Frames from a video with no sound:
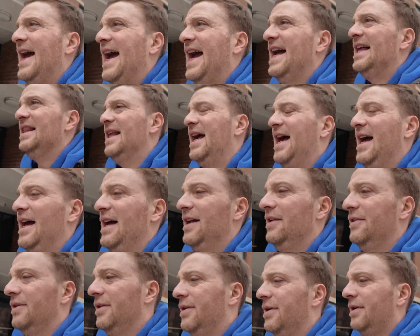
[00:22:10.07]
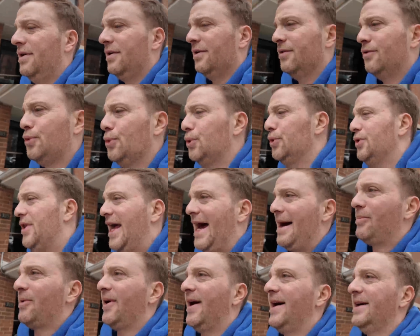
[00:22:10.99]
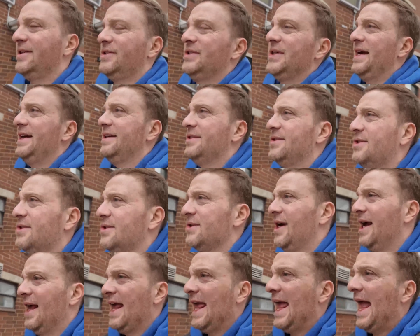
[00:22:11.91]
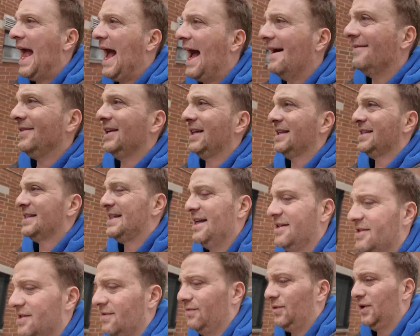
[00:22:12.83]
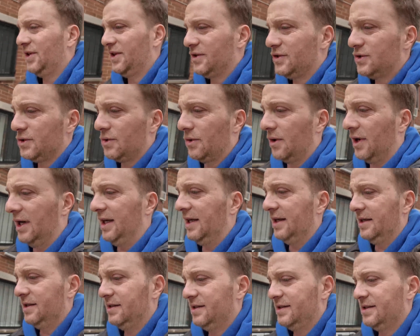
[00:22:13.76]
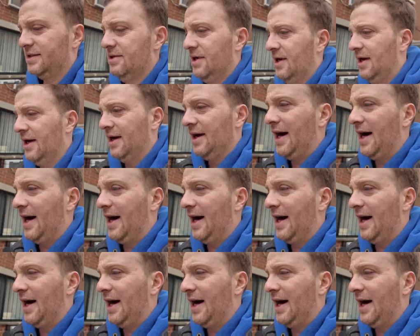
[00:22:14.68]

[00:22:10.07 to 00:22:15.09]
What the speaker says: And then through that process, having a sense of what the story is.